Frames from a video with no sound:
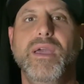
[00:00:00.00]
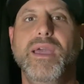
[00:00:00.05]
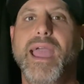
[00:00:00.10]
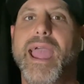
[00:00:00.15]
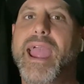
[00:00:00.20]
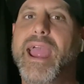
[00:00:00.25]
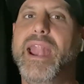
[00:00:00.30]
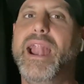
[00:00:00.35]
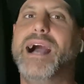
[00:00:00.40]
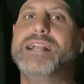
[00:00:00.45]

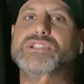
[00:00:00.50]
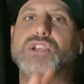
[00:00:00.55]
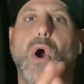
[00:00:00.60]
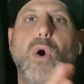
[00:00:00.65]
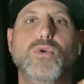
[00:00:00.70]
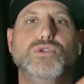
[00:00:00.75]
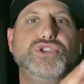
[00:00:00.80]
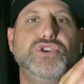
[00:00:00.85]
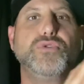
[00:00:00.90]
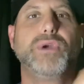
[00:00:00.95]
And I
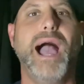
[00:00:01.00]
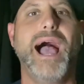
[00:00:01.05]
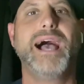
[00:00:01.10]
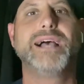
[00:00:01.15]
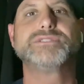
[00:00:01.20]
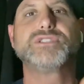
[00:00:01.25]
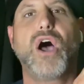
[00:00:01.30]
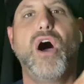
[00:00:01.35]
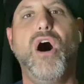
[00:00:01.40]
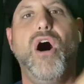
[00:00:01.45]
told you
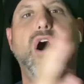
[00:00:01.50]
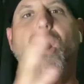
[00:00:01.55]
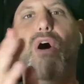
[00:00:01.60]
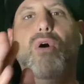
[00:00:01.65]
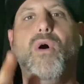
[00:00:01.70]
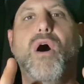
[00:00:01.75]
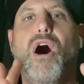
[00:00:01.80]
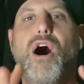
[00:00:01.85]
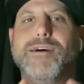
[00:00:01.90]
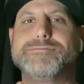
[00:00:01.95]
guys
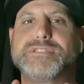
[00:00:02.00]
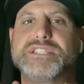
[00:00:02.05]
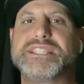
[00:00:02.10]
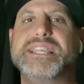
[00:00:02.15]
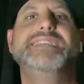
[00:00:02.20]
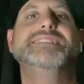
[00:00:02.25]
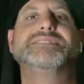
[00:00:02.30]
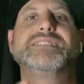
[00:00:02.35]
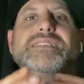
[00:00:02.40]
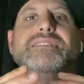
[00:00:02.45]
all off
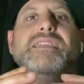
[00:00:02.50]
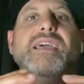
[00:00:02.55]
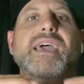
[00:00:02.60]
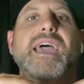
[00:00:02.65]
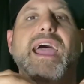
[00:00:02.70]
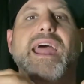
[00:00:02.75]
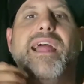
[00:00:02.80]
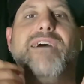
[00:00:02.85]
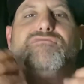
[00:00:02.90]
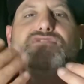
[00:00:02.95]
season,
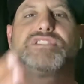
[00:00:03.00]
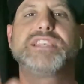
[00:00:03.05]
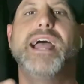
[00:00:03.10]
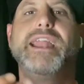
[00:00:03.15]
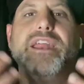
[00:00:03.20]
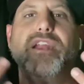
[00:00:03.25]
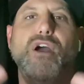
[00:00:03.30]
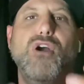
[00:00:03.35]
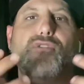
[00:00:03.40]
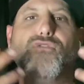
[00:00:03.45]
and I've said
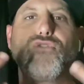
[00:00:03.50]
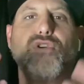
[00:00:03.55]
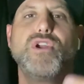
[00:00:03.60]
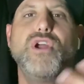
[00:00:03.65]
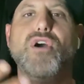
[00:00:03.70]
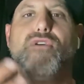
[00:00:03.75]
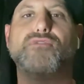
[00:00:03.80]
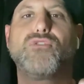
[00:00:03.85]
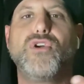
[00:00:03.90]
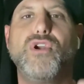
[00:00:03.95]
it over and
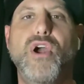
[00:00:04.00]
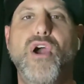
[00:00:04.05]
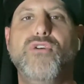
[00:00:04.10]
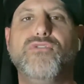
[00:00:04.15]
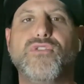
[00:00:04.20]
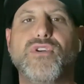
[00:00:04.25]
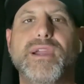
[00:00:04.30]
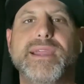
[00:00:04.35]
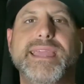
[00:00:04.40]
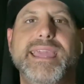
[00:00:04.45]
over and
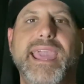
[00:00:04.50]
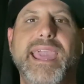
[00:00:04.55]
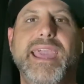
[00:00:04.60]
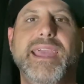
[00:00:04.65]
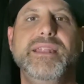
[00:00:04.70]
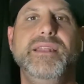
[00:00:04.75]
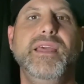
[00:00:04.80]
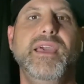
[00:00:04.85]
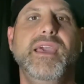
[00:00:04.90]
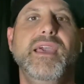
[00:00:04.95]
over
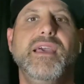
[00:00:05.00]
again,